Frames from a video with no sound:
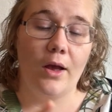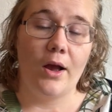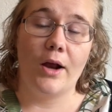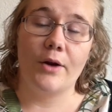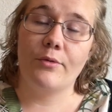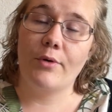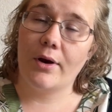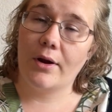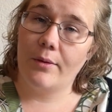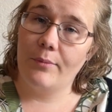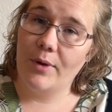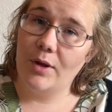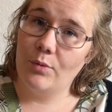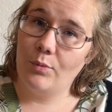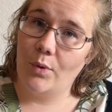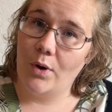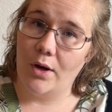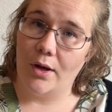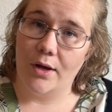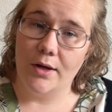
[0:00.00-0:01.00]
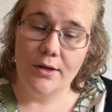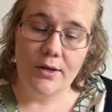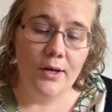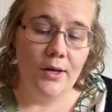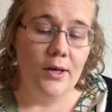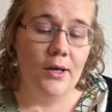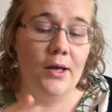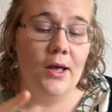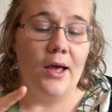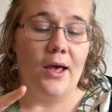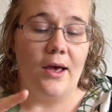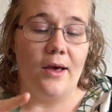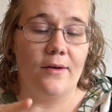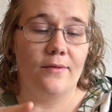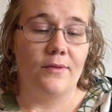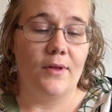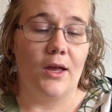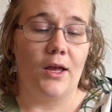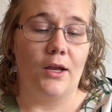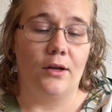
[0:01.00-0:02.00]
recommend wood. And
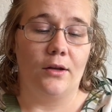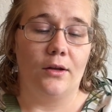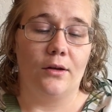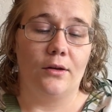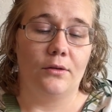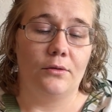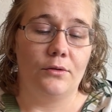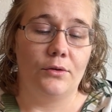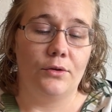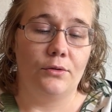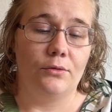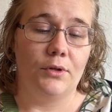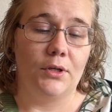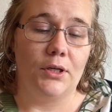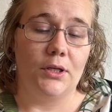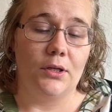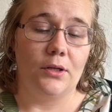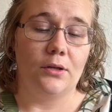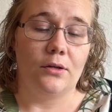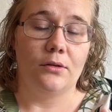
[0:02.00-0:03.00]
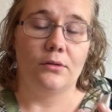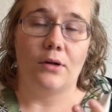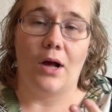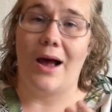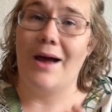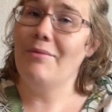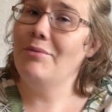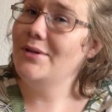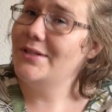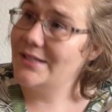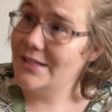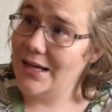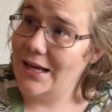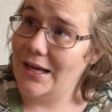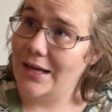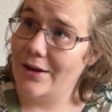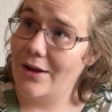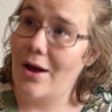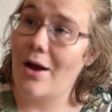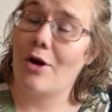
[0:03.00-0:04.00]
then you need, I would
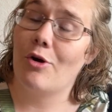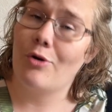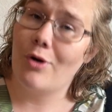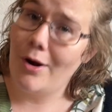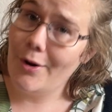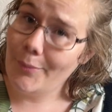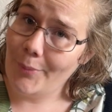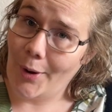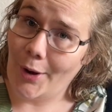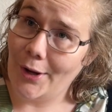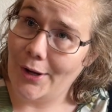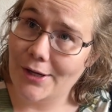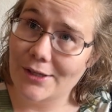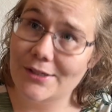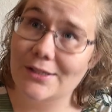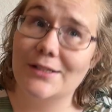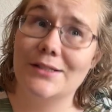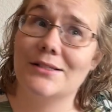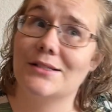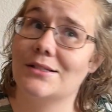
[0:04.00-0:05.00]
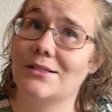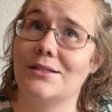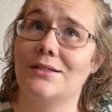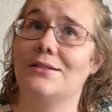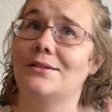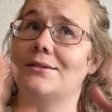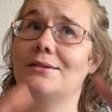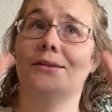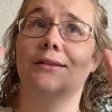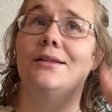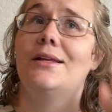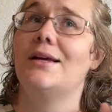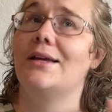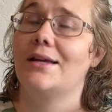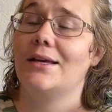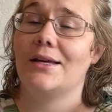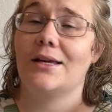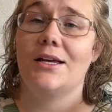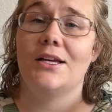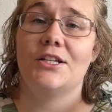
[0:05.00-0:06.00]
say a crock pot is like a
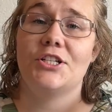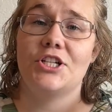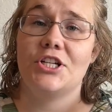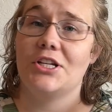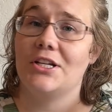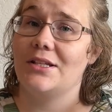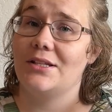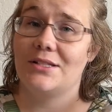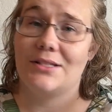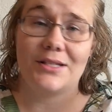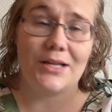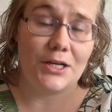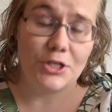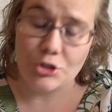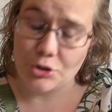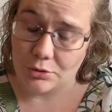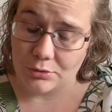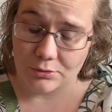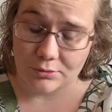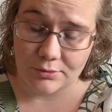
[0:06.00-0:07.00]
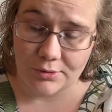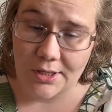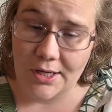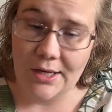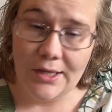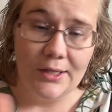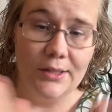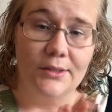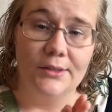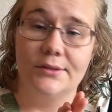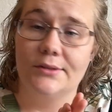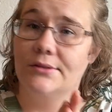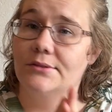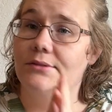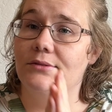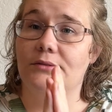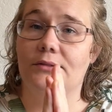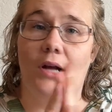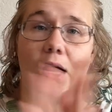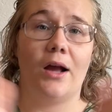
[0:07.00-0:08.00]
kitchen essential.
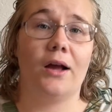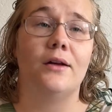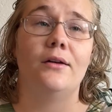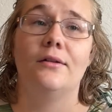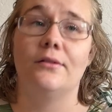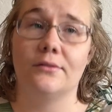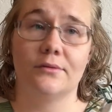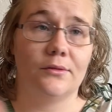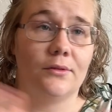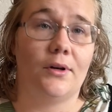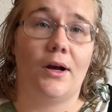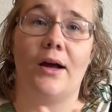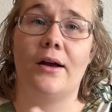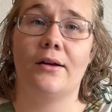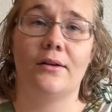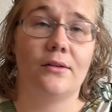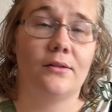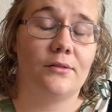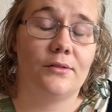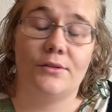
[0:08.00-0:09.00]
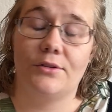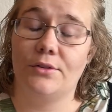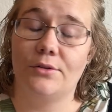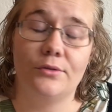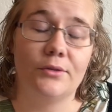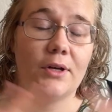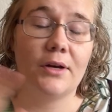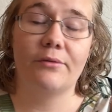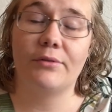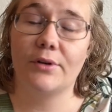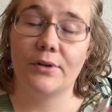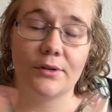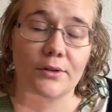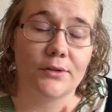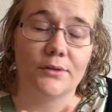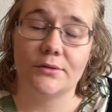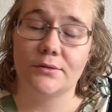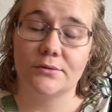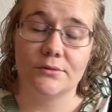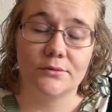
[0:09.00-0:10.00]
You'll
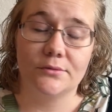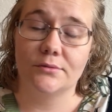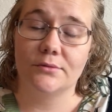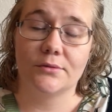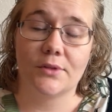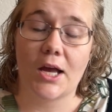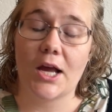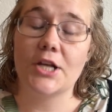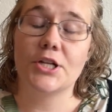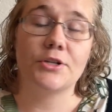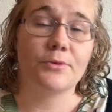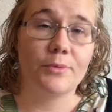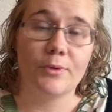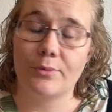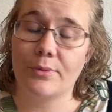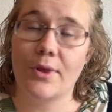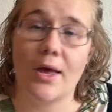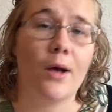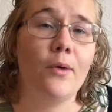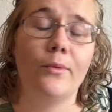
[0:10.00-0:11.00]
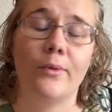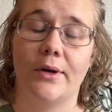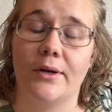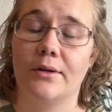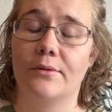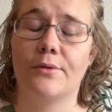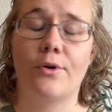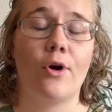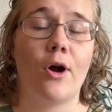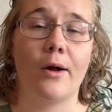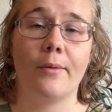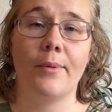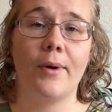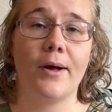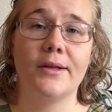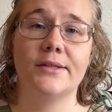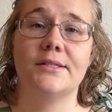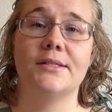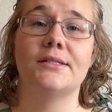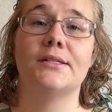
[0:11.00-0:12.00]
never catch me without one. Crock
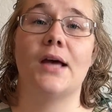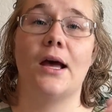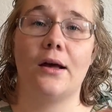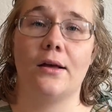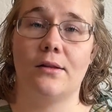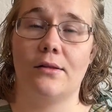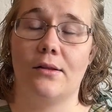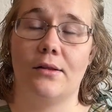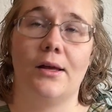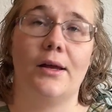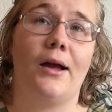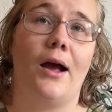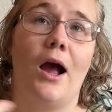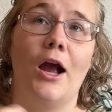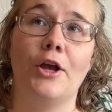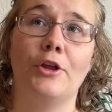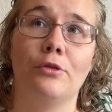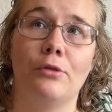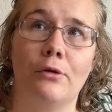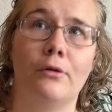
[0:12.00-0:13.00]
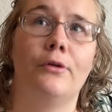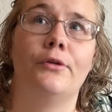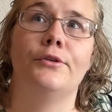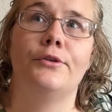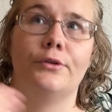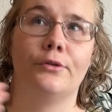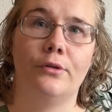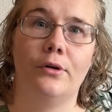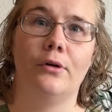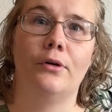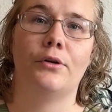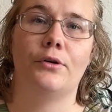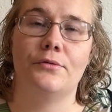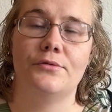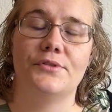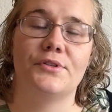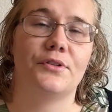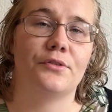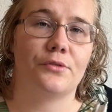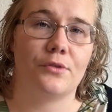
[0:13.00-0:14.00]
pots is like, I learned to cook
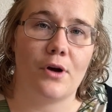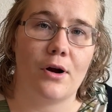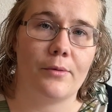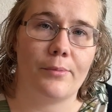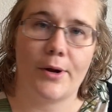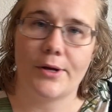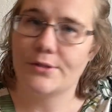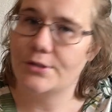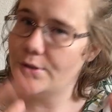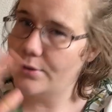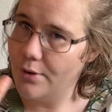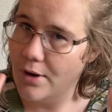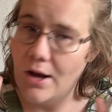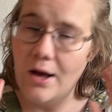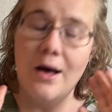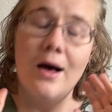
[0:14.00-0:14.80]
using a crock pot. So